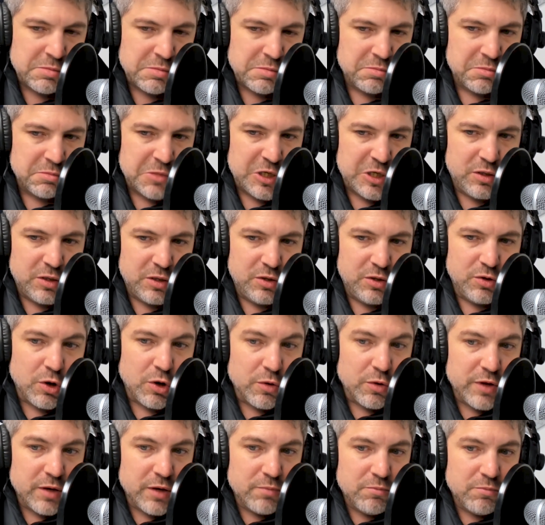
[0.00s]
you
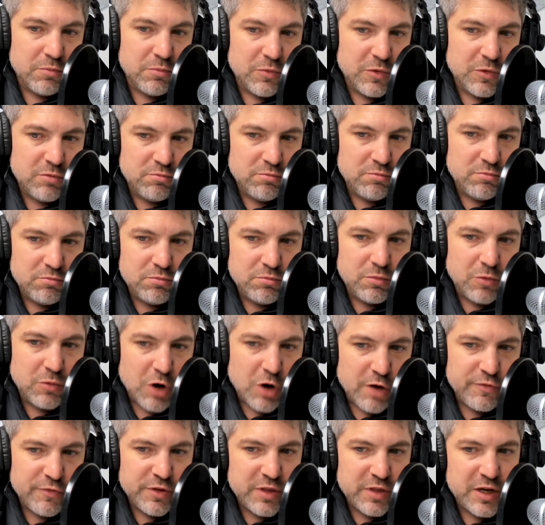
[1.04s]
go there,
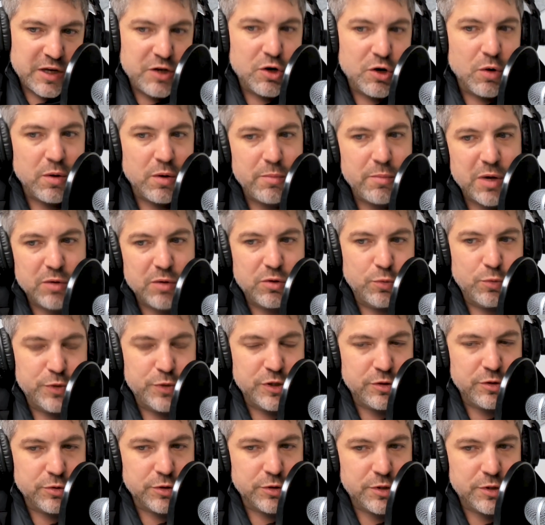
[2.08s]
often they know about the
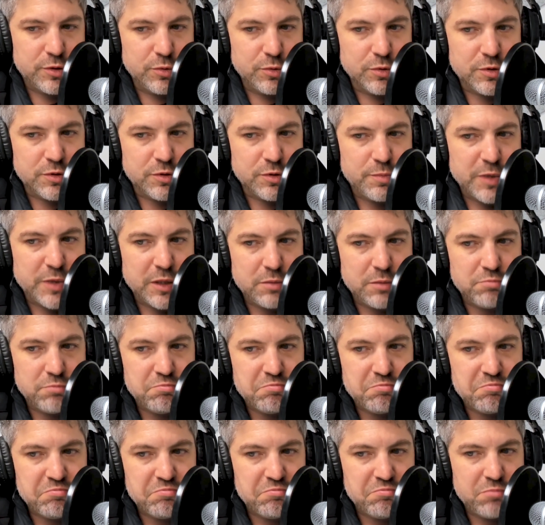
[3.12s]
open source tools, but
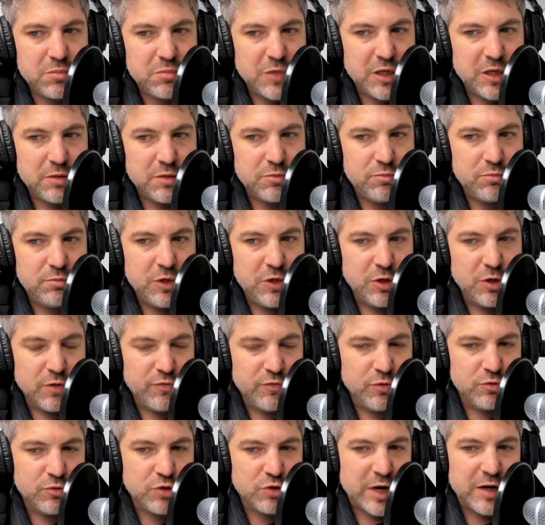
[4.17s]

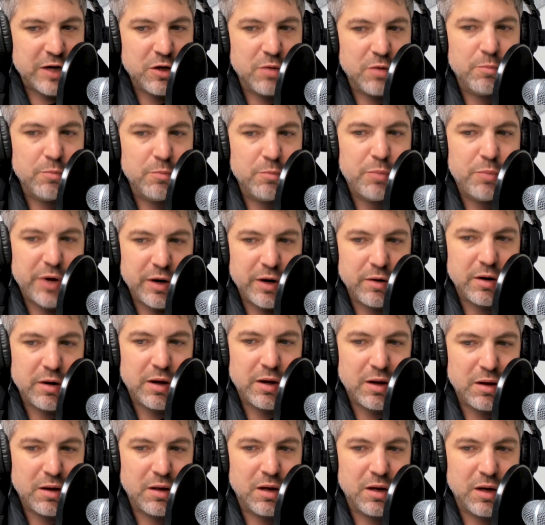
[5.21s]
if you try and
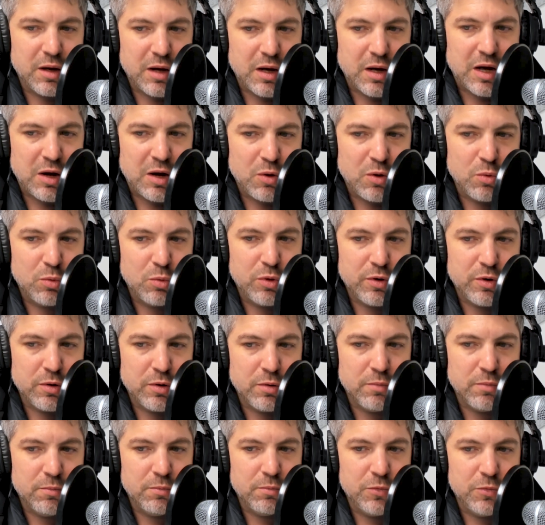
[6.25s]
compare how
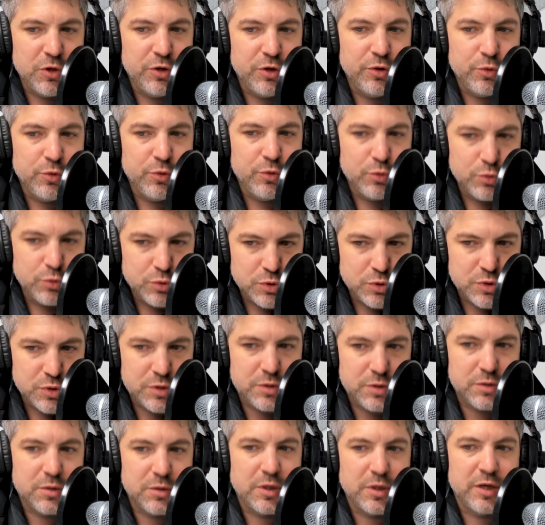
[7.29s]
they're
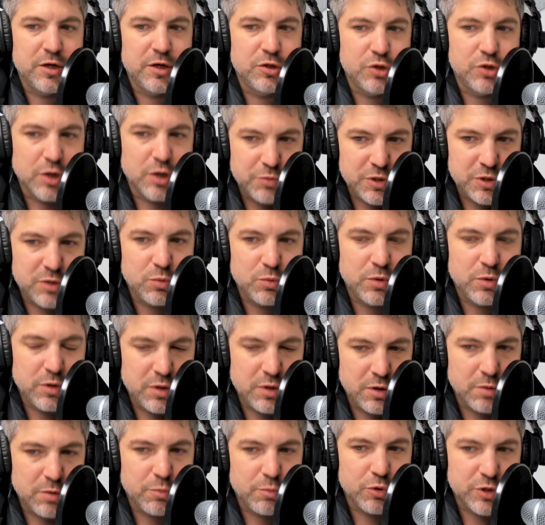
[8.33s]
used and adopted
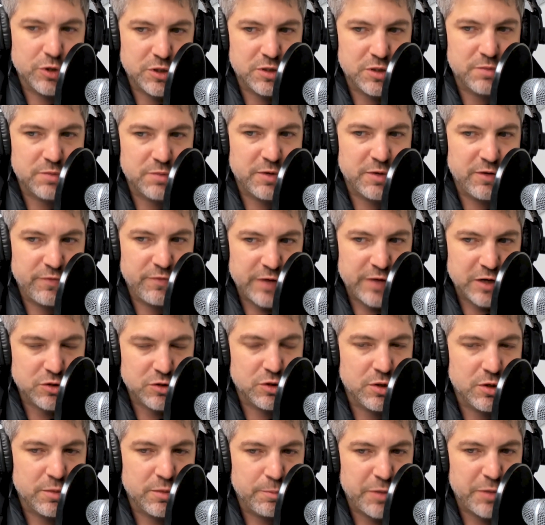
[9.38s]
within operations
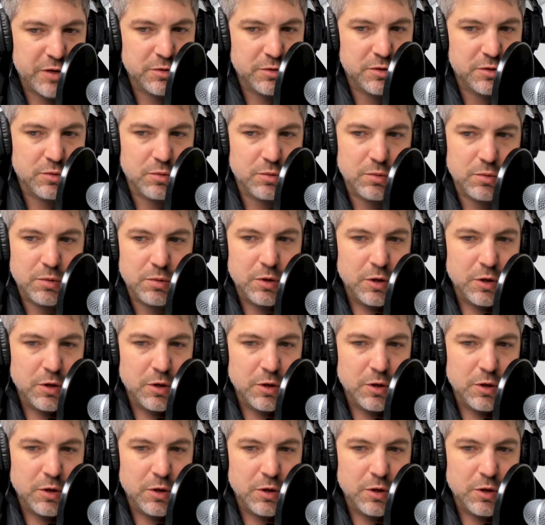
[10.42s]
manufacturing compared to